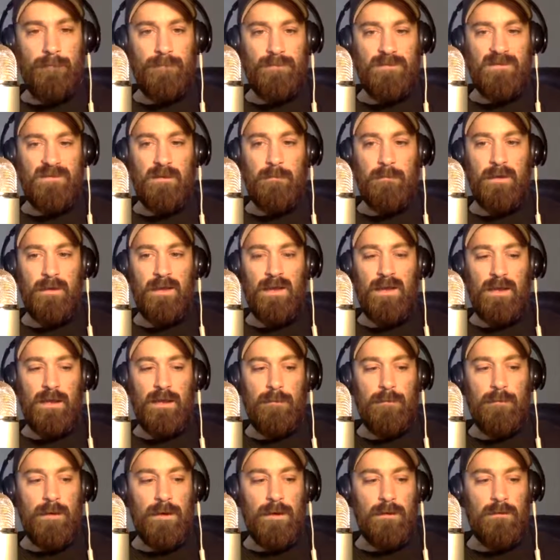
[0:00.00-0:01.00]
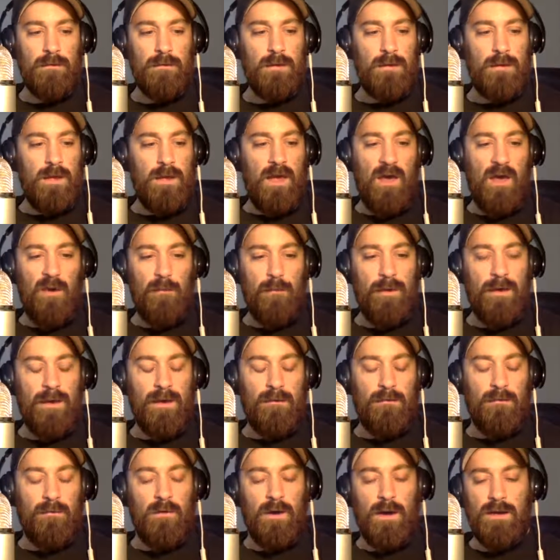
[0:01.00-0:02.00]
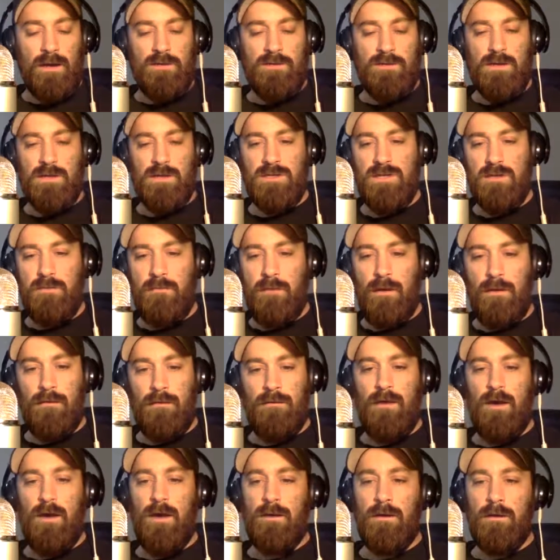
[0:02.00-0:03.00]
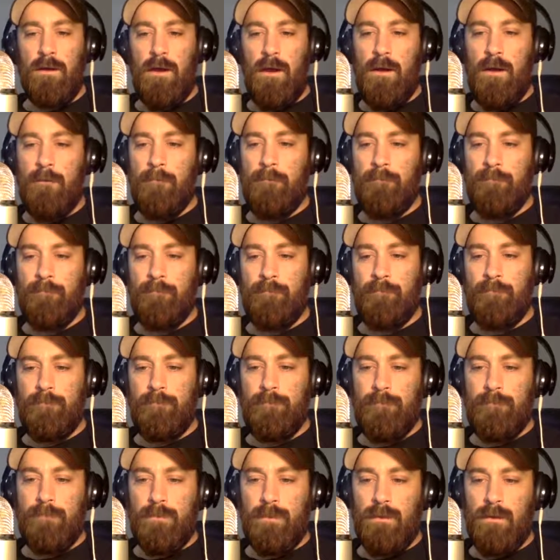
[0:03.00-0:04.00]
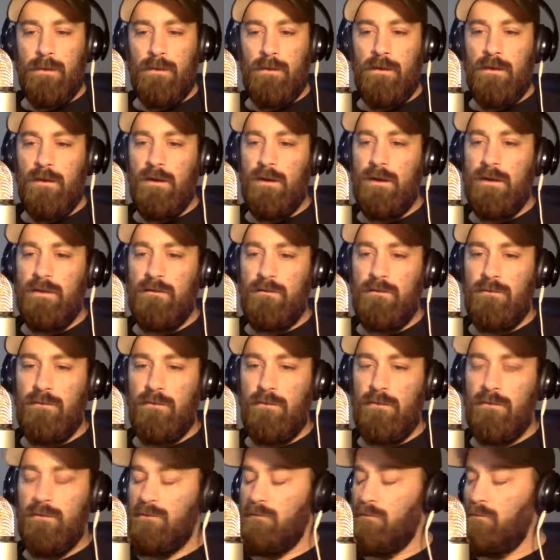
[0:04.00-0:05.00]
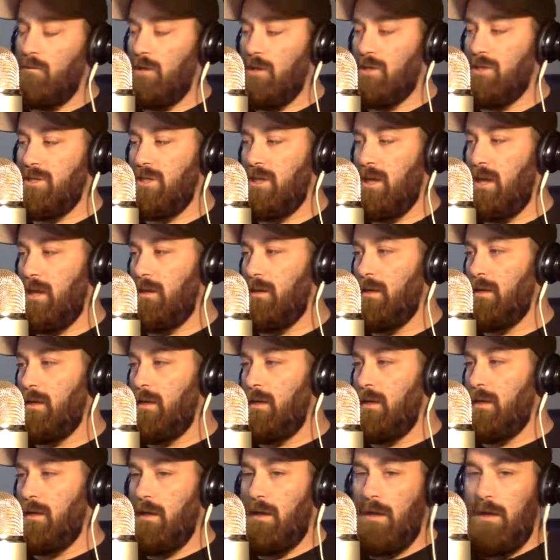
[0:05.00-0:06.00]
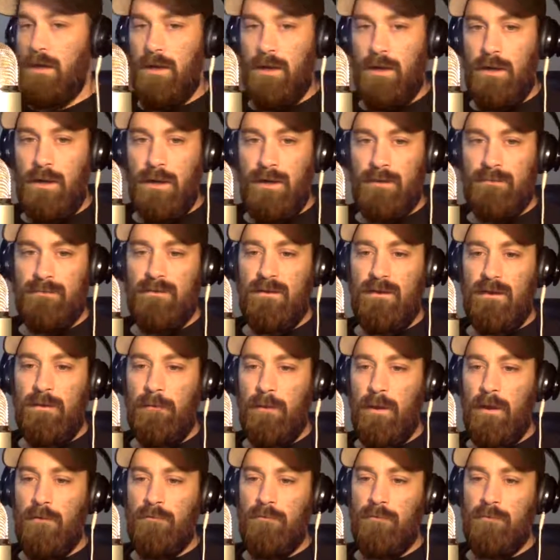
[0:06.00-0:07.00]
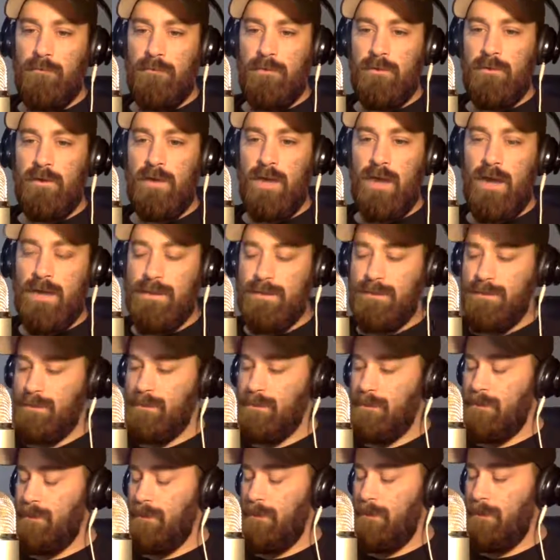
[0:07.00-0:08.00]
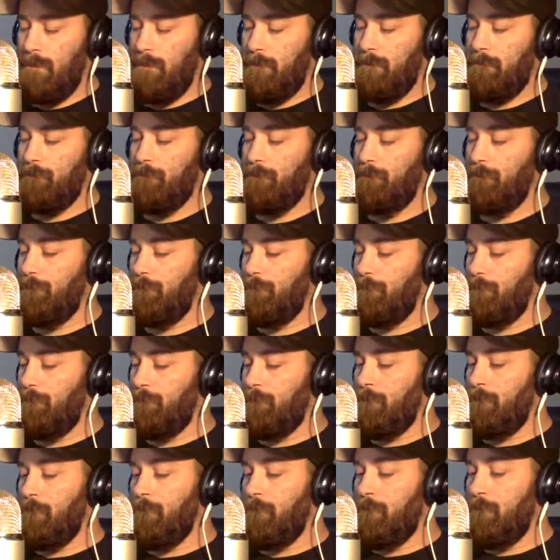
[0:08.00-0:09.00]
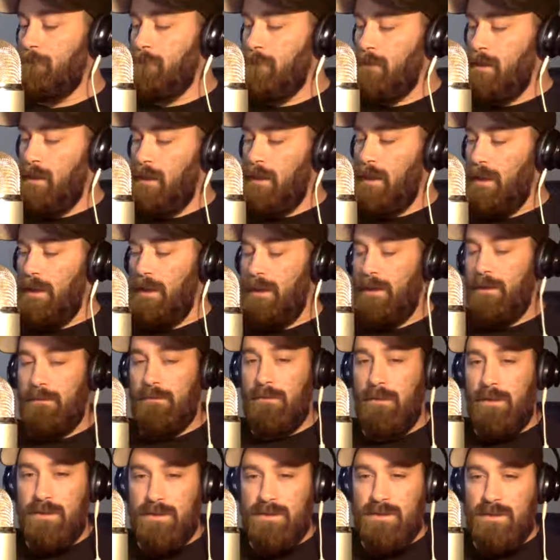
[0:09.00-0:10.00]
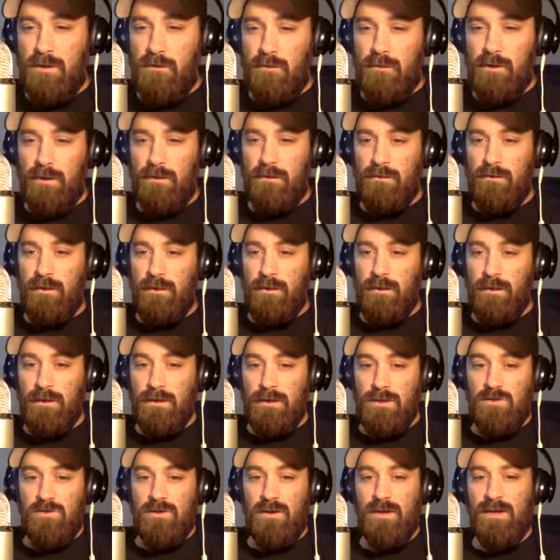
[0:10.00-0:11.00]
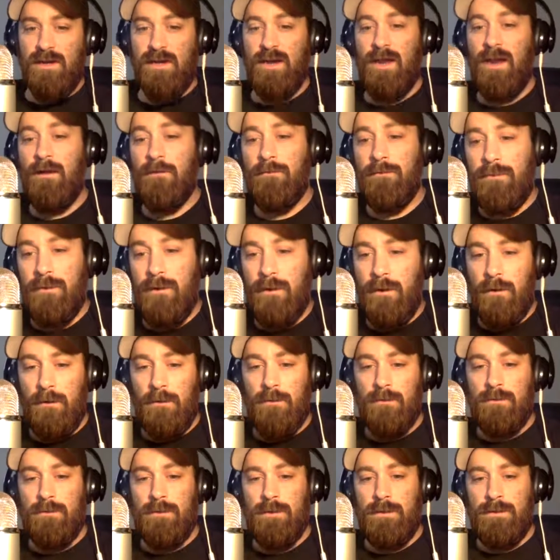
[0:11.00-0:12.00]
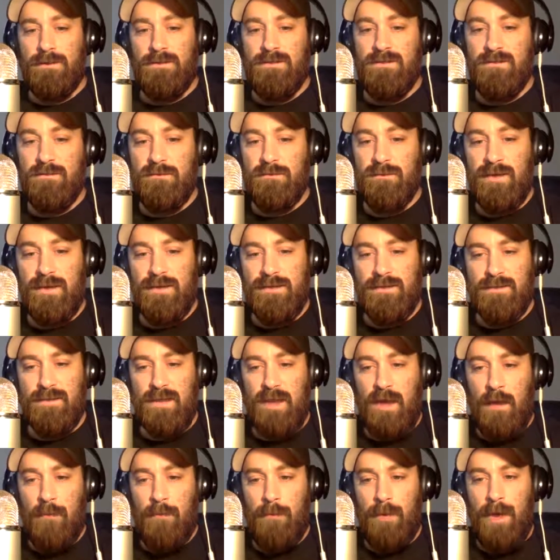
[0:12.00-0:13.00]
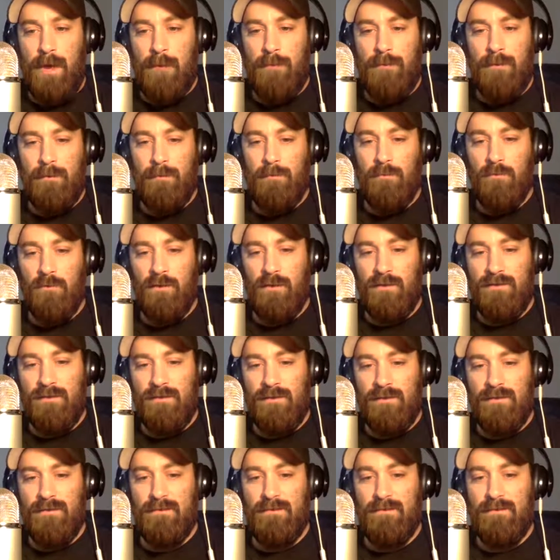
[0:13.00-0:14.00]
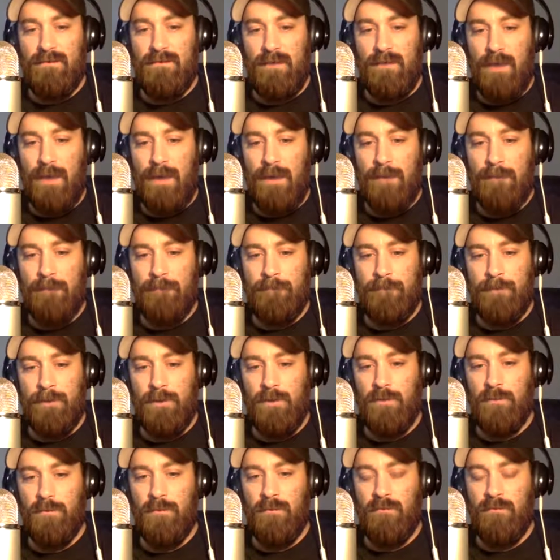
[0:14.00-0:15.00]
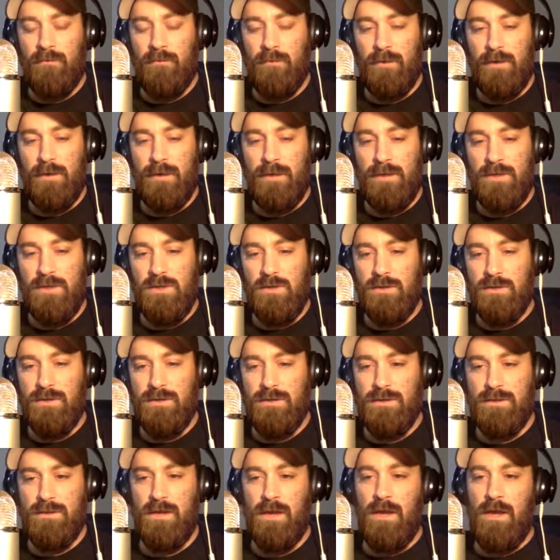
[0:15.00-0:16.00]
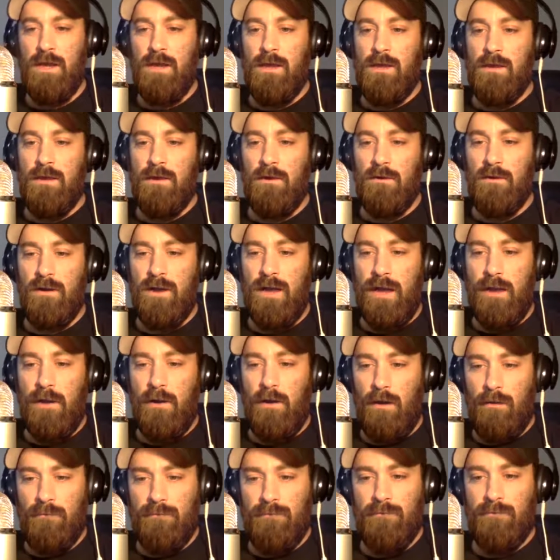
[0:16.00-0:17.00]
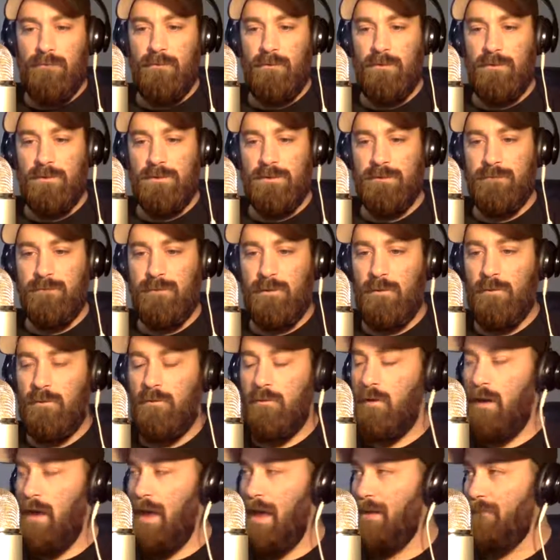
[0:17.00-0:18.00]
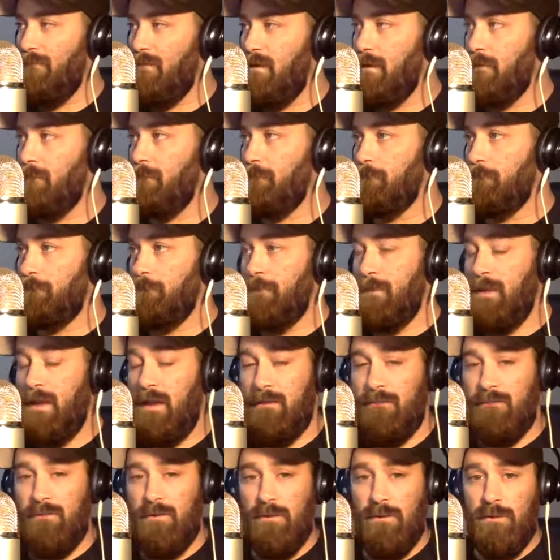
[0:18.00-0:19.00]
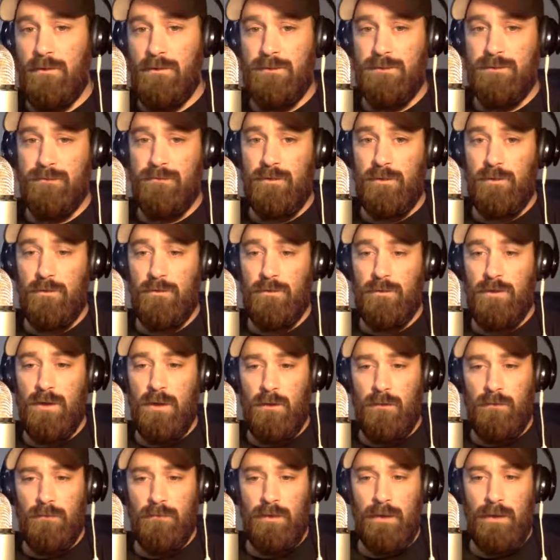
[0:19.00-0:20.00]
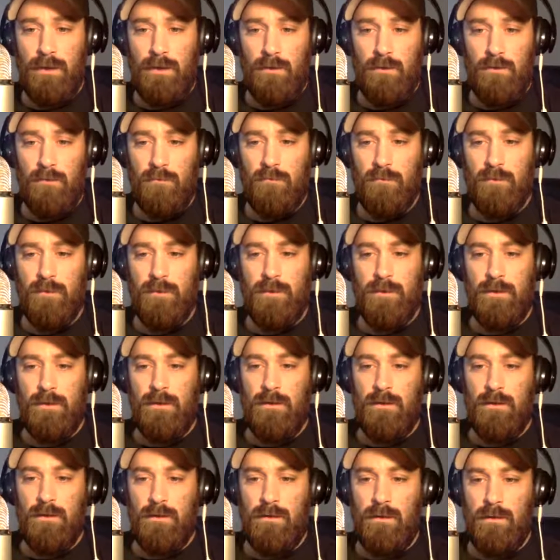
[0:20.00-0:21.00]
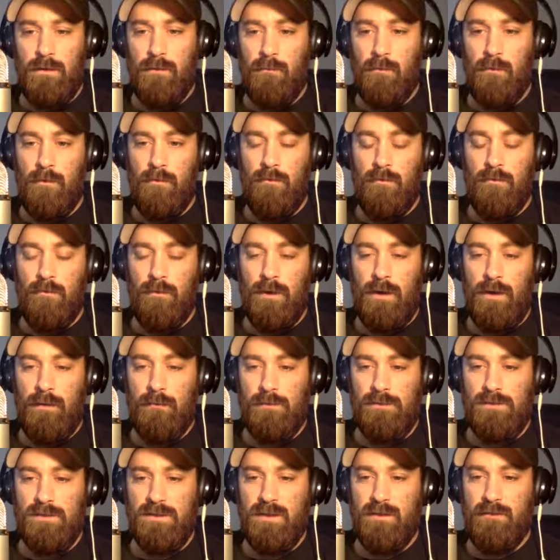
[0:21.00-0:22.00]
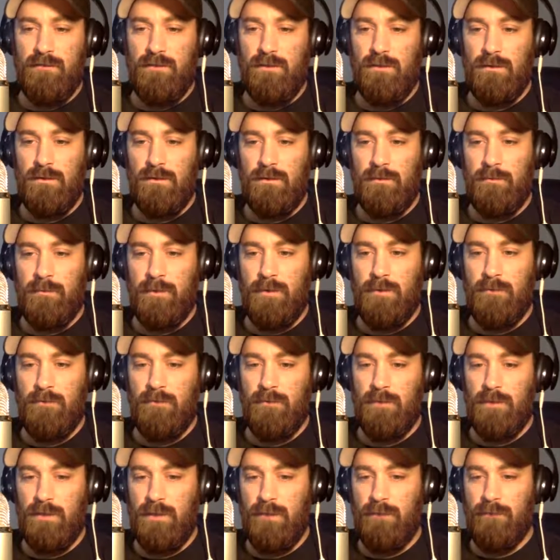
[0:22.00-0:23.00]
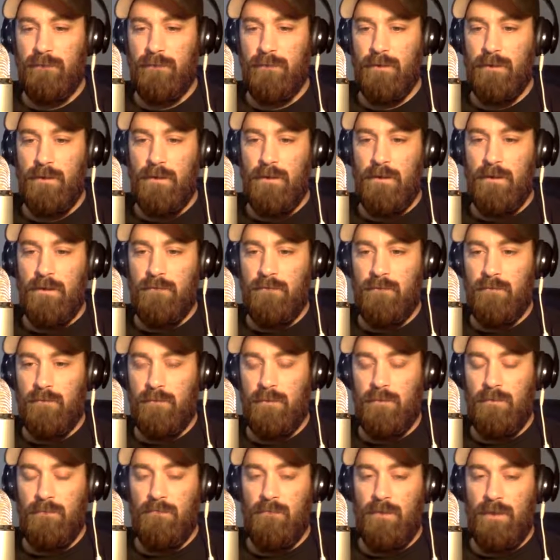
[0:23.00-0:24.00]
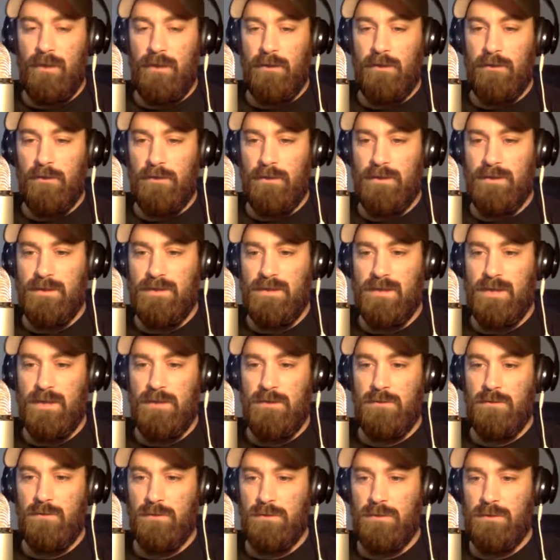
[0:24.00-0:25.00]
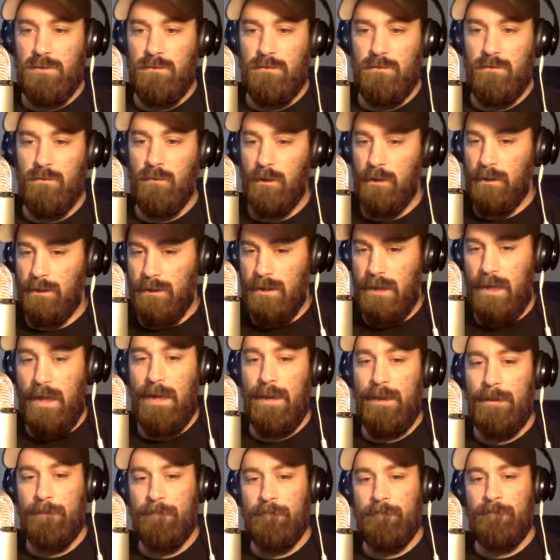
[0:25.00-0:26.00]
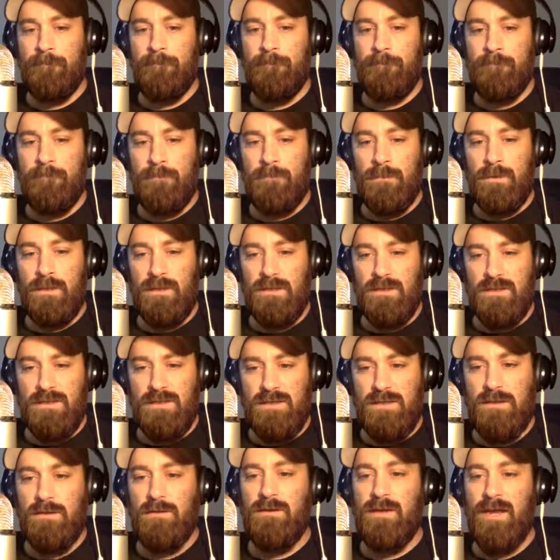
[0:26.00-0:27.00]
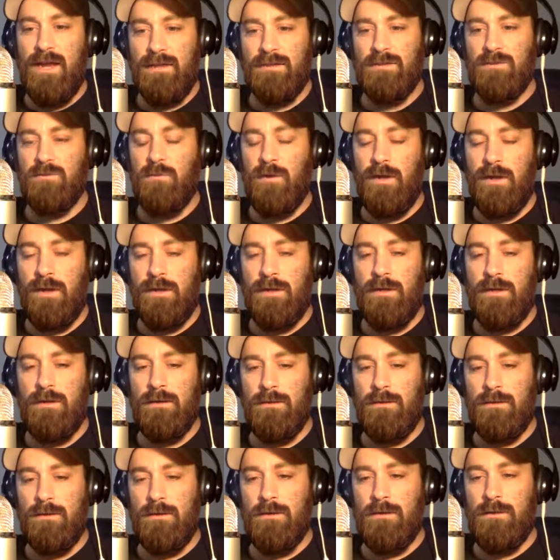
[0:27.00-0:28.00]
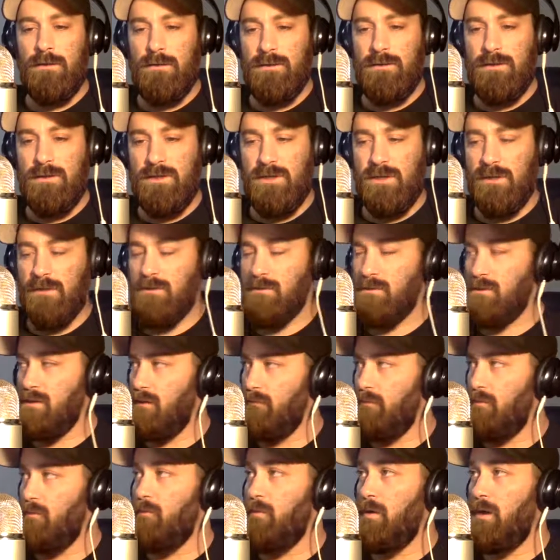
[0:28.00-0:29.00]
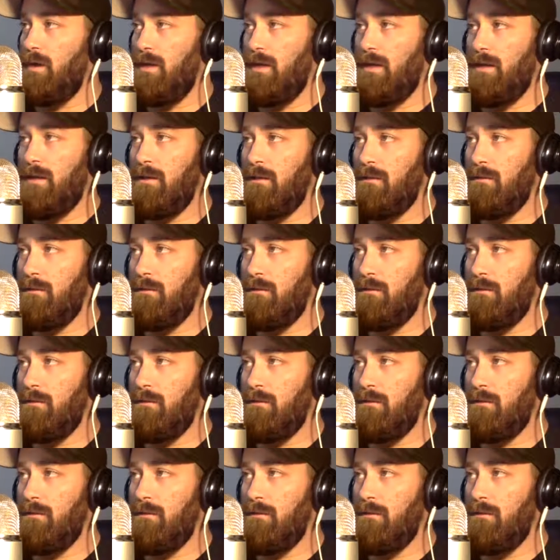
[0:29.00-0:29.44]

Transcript: Send me an email, MMAonTheRocks@gmail.com. I do always appreciate a nice email from you guys. And let us know what you're thinking and drinking out there. Until next time, happy President's Day. I hope everybody enjoys your day off for those of you who have it. And for those of you who don't, I hope we were able to give you a little bit of relief from your regularly scheduled work day. Until next week, cheers, everybody.